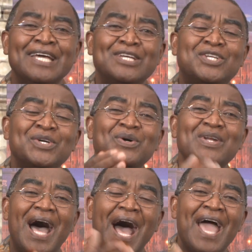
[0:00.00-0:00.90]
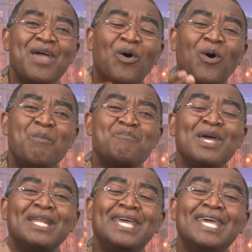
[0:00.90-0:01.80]
should I
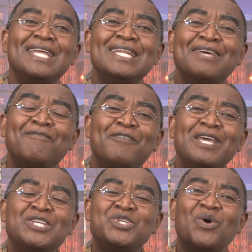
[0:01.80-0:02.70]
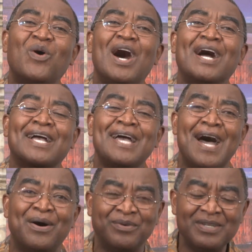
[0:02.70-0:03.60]
open individual
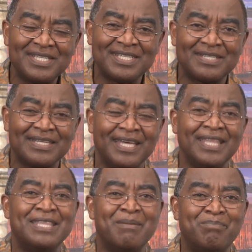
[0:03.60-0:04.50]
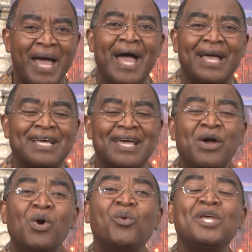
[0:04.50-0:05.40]
accounts in the bank
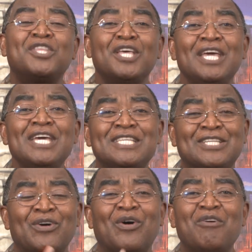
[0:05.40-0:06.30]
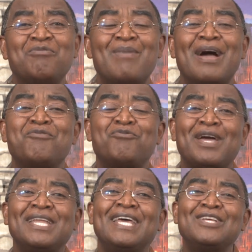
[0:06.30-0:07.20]
with each of my
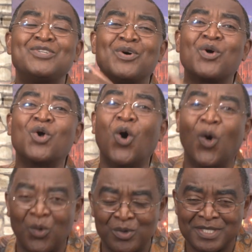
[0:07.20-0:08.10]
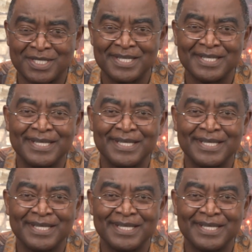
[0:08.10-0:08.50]
financial goals?